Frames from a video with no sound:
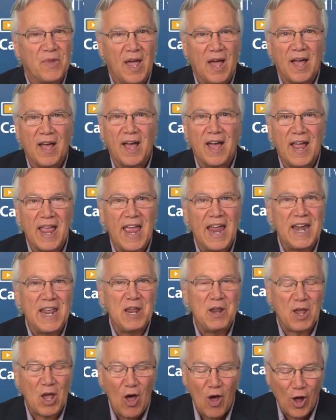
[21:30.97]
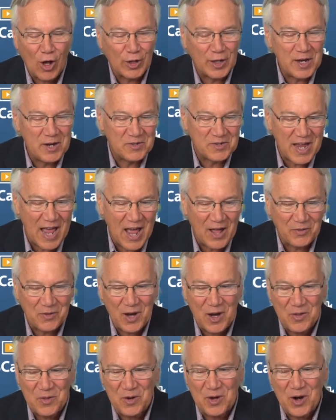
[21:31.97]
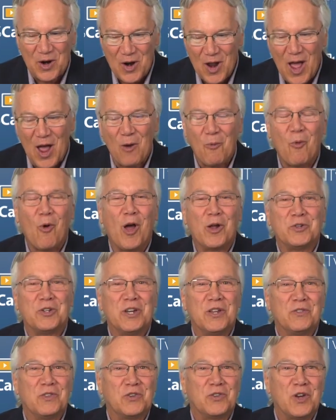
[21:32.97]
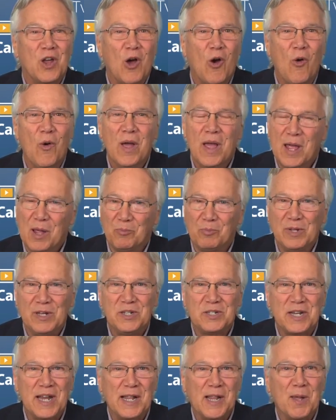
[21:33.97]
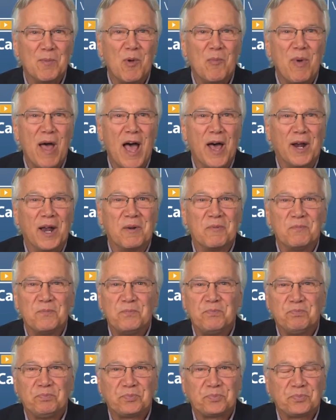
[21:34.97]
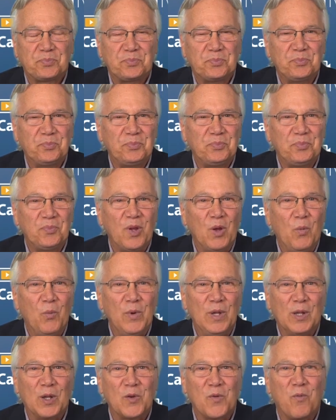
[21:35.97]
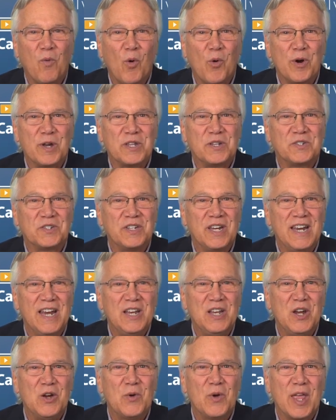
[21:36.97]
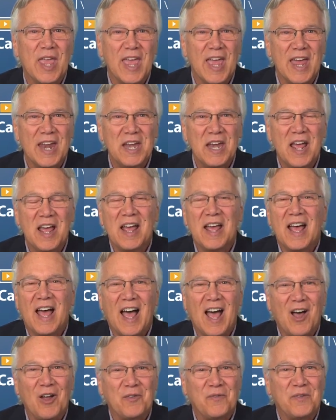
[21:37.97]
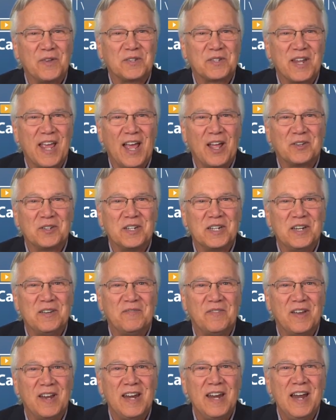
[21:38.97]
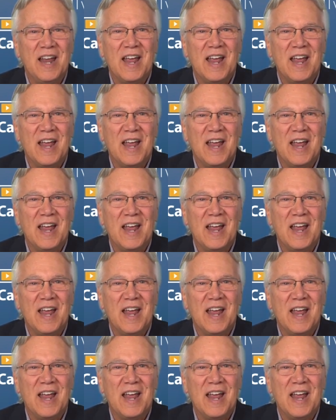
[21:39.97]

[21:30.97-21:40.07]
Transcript: any colleagues out there that are not watching the show, please tell them about it. We look forward to seeing you again on Fiscal TV.